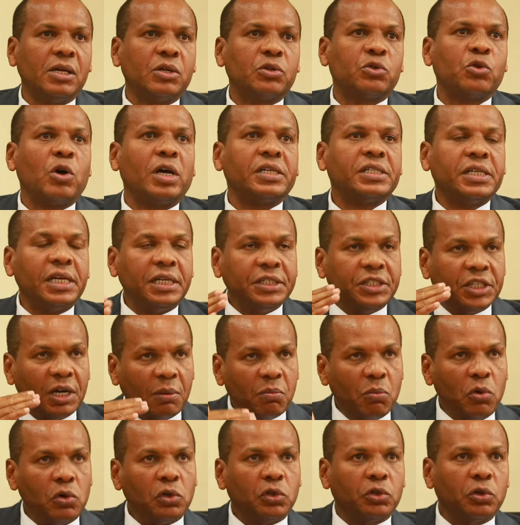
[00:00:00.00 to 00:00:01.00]
So a
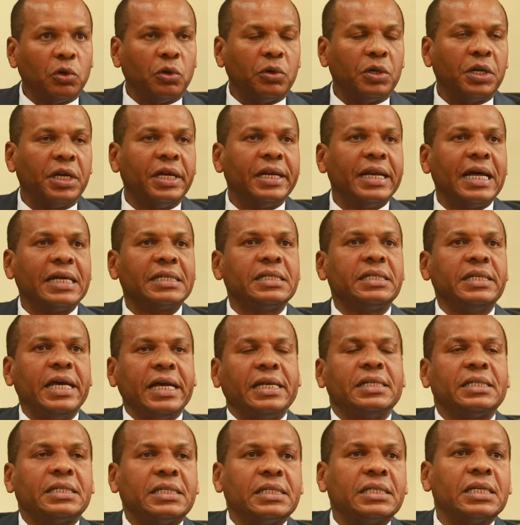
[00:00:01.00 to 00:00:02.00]
censure motion, in a
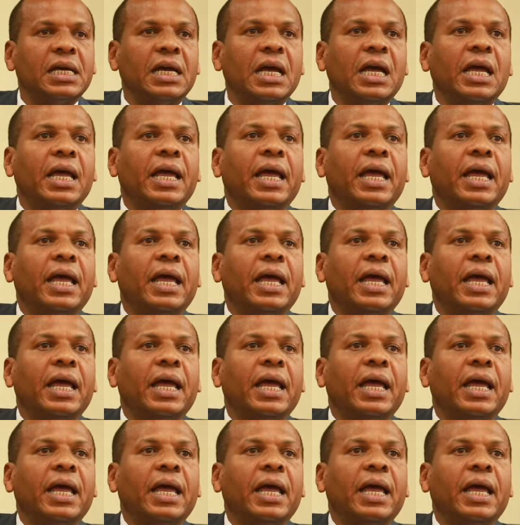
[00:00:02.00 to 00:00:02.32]
sense,